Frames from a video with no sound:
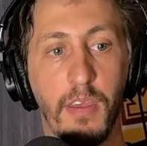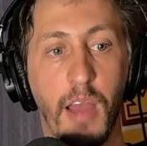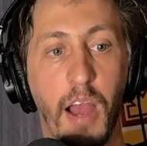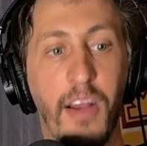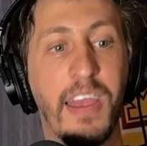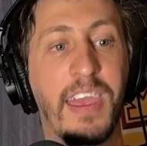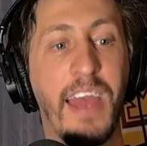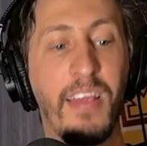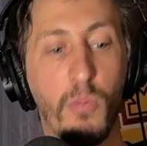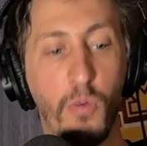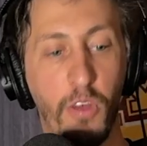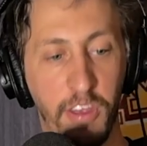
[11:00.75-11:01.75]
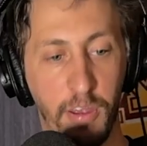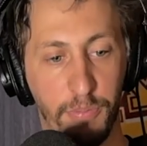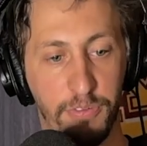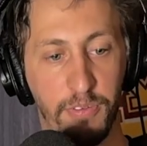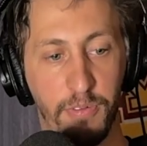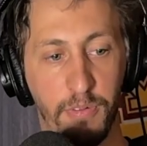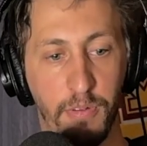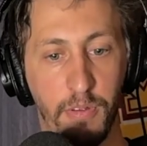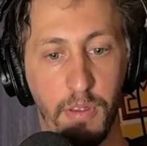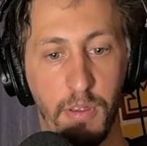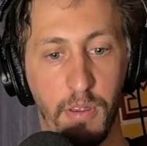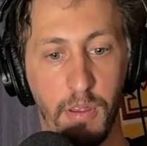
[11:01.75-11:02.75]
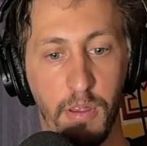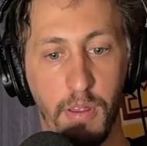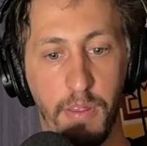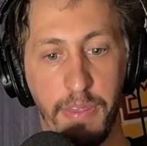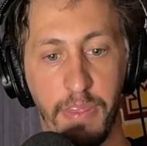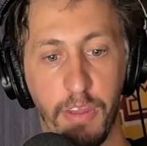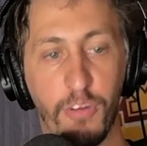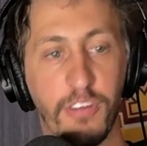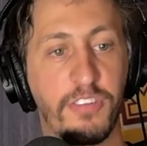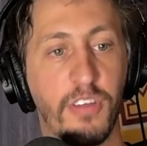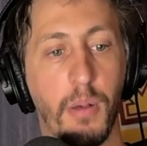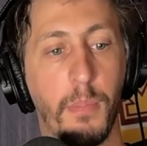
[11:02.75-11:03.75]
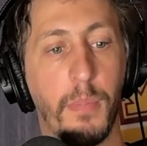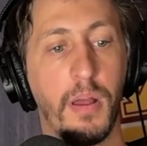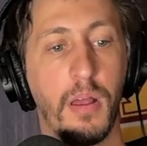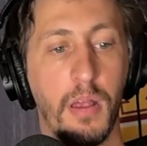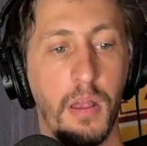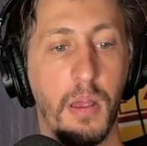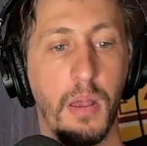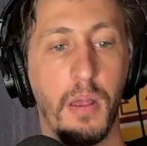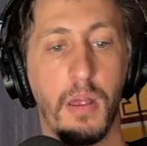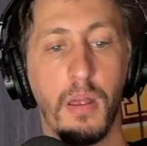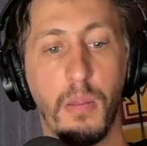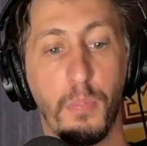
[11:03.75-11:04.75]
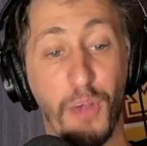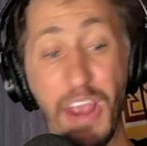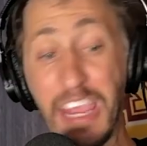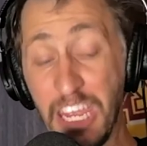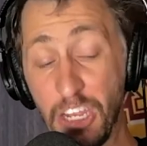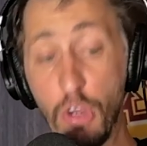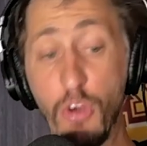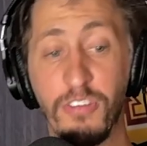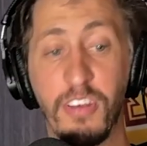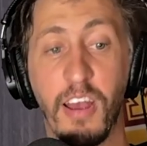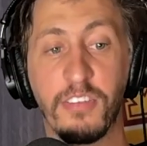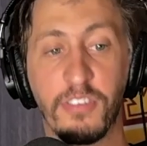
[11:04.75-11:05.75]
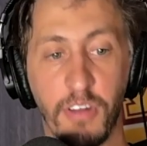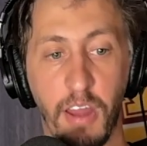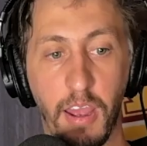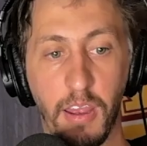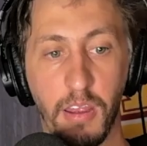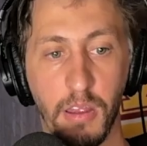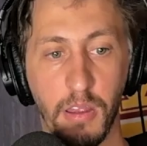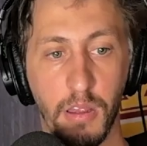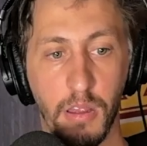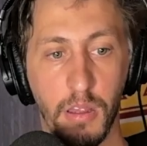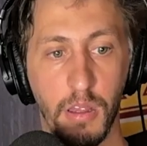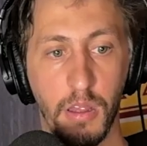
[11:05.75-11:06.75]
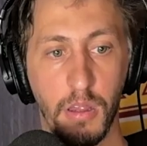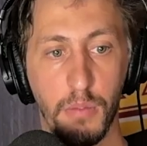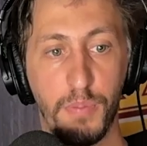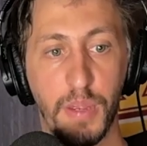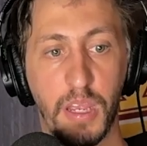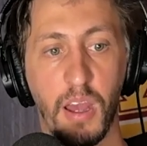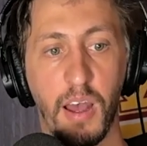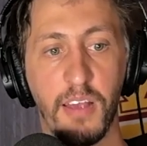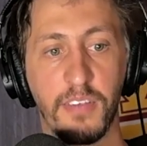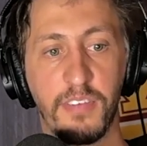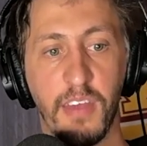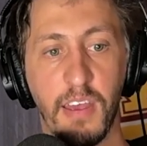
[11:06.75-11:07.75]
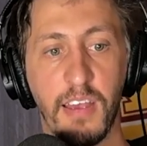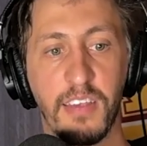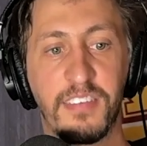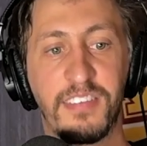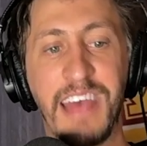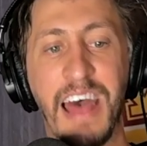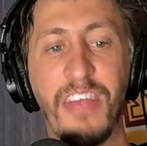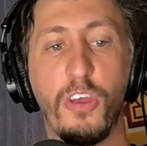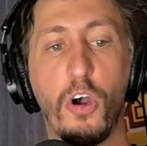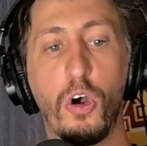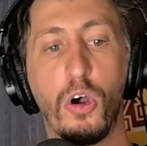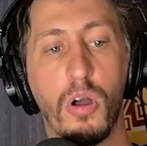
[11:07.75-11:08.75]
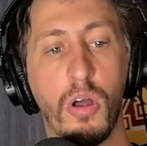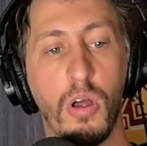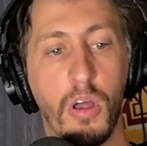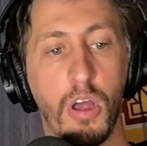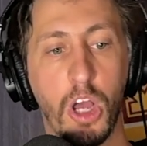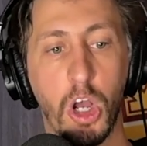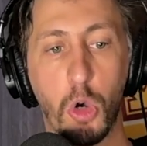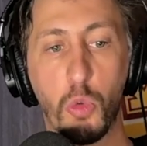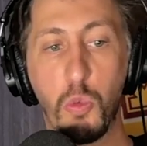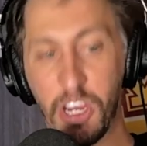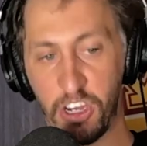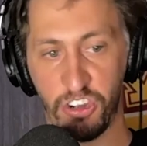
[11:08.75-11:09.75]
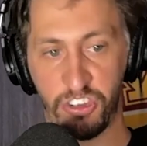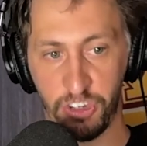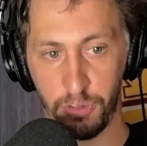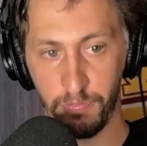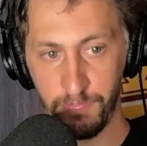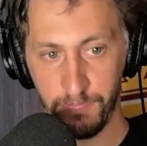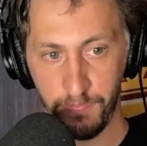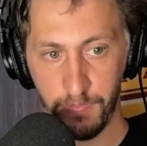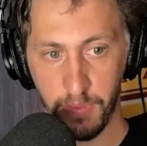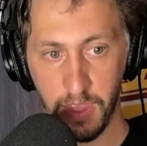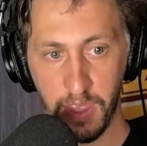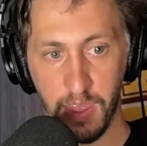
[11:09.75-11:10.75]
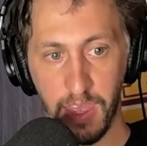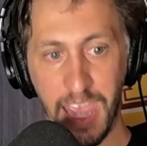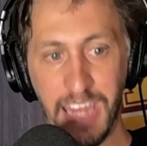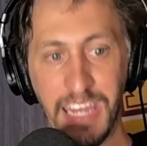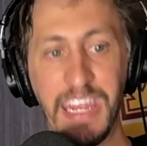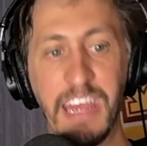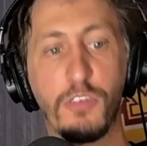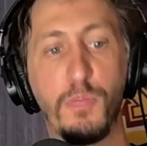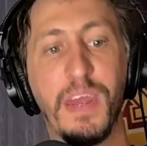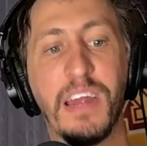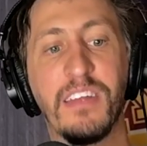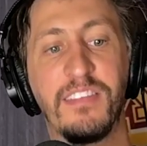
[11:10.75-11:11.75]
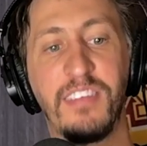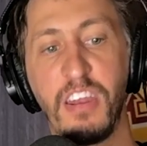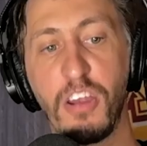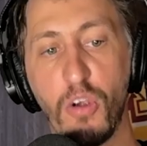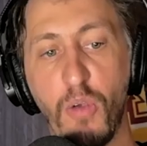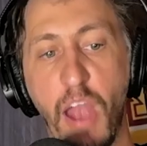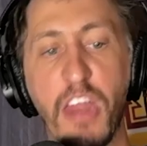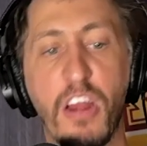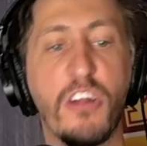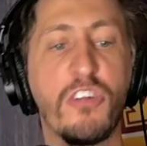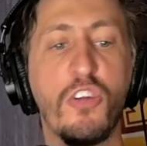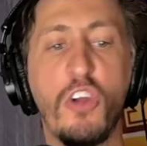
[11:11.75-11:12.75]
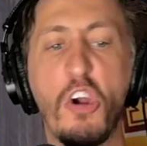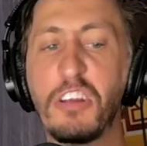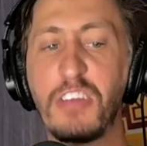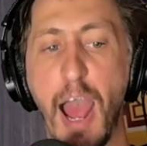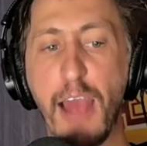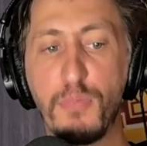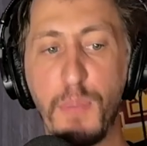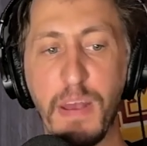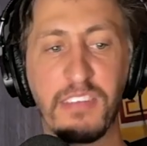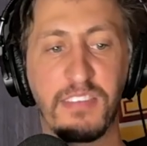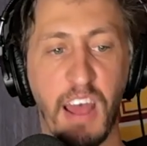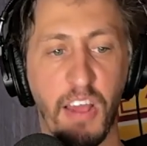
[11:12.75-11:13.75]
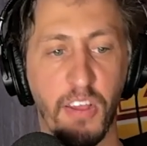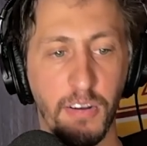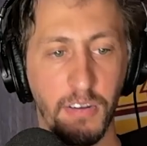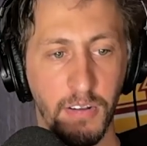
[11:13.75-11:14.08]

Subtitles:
All right, Caleb Williams. There was some breaking news yesterday because Seth Wickersham, an ESPN senior writer, a New York Times bestseller,